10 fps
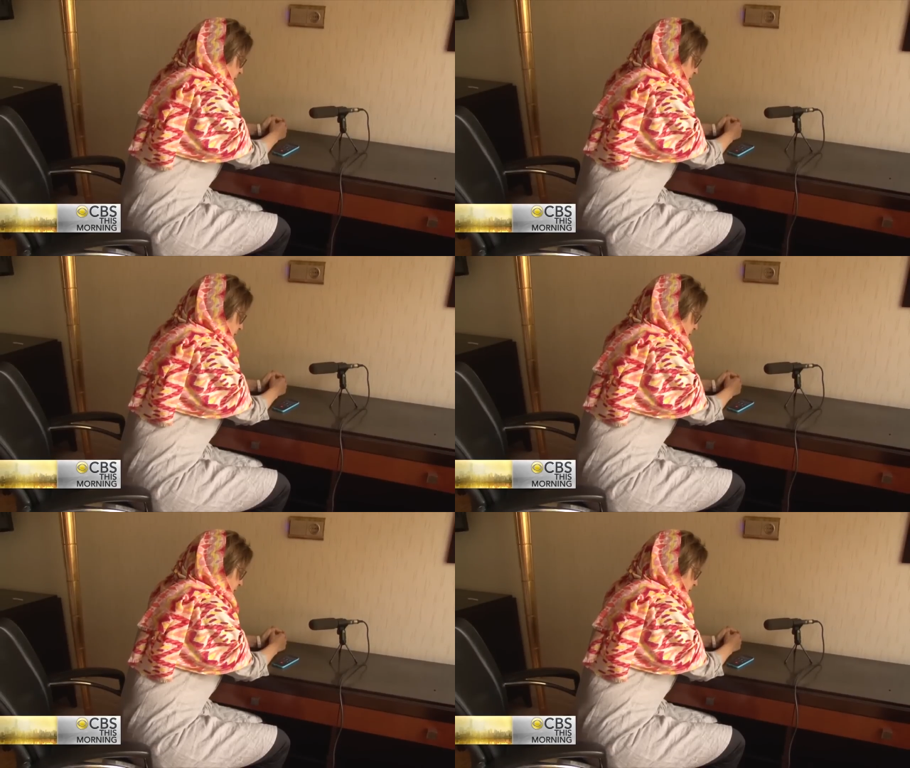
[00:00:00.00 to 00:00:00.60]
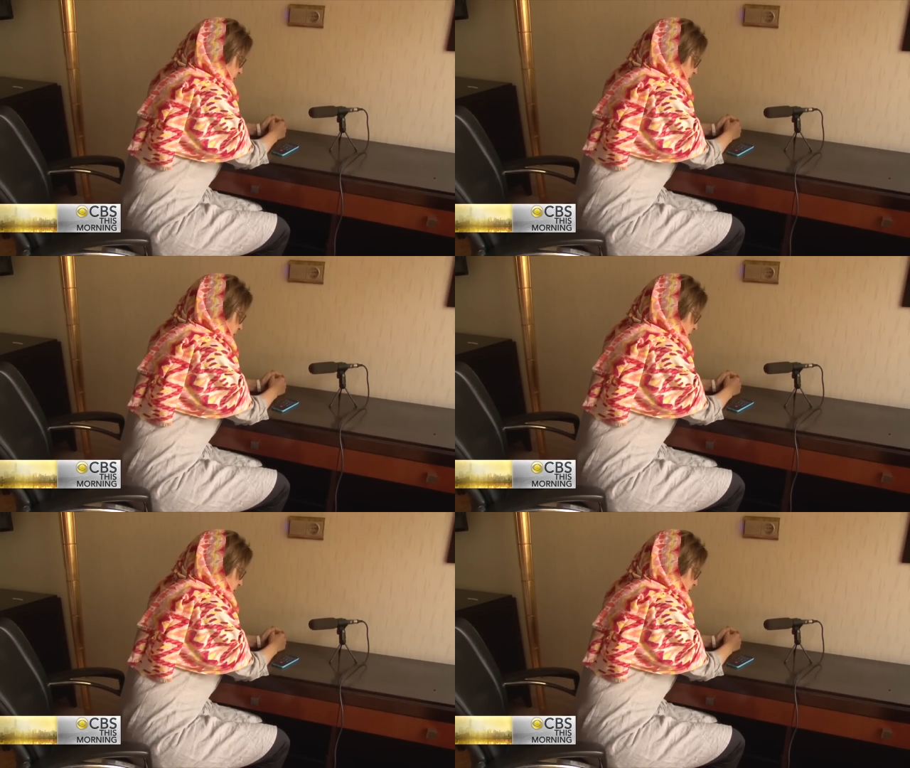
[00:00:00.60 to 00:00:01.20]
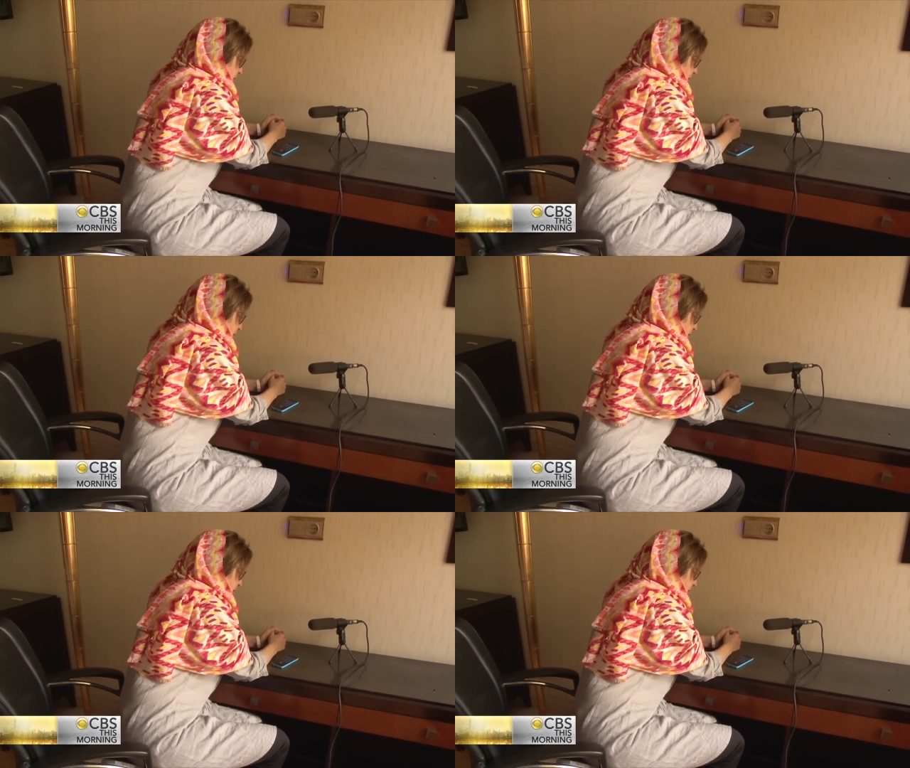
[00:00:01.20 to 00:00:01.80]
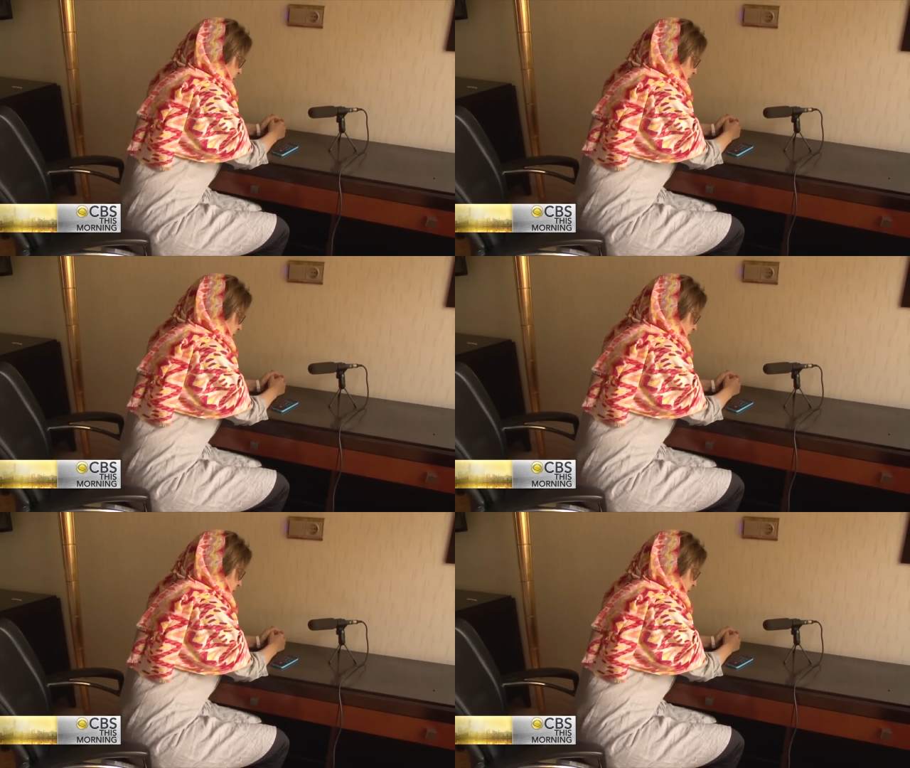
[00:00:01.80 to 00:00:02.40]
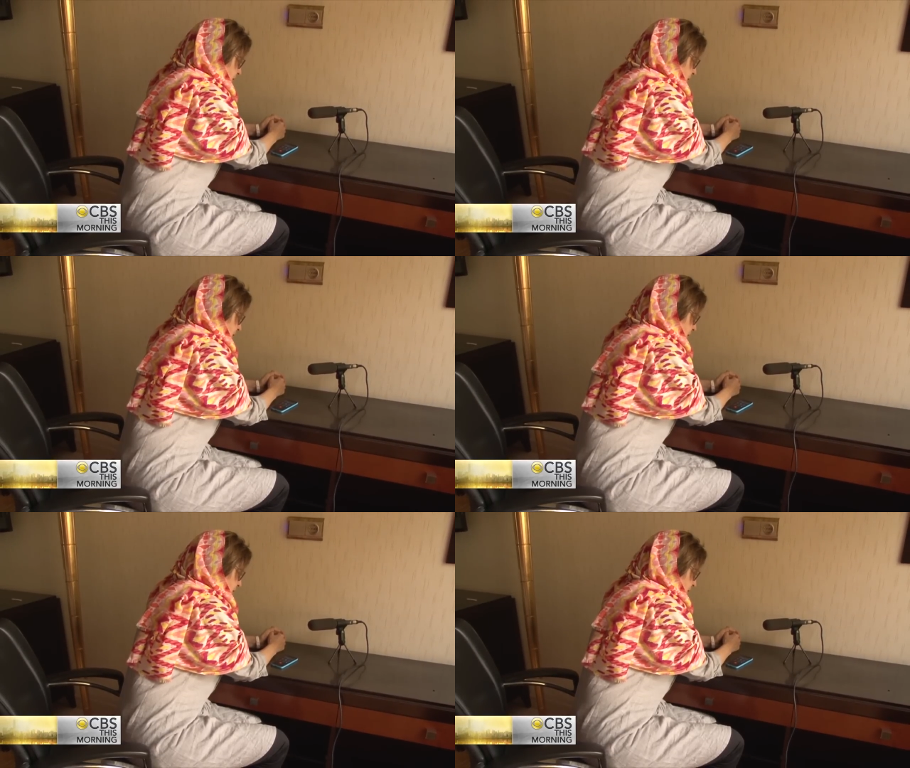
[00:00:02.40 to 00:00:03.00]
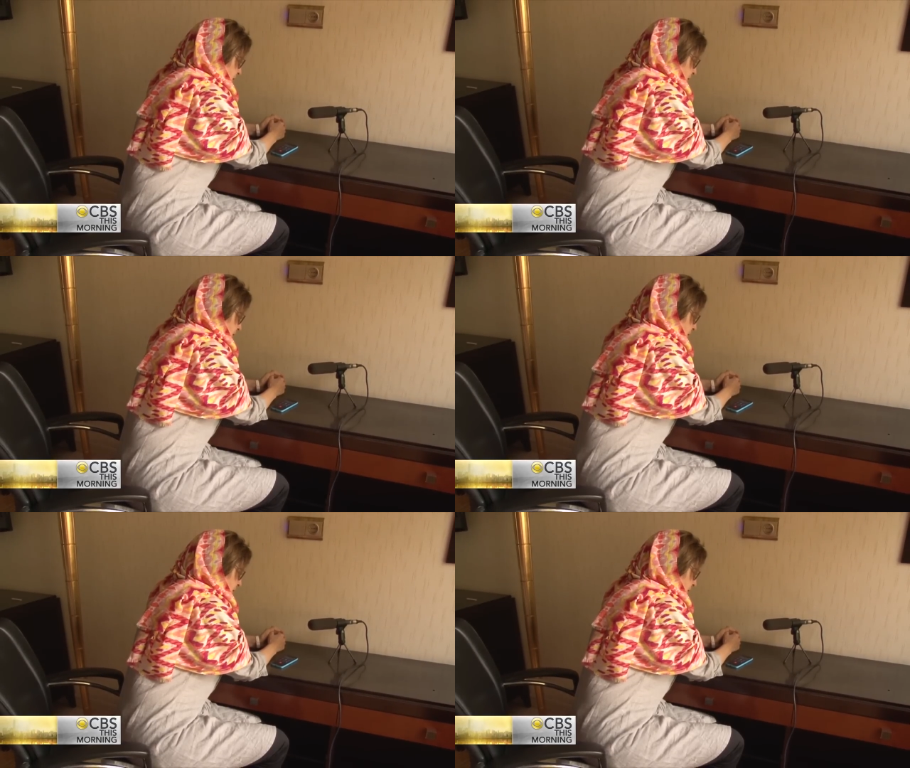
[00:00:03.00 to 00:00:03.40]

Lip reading: Nobody's mouth can be seen.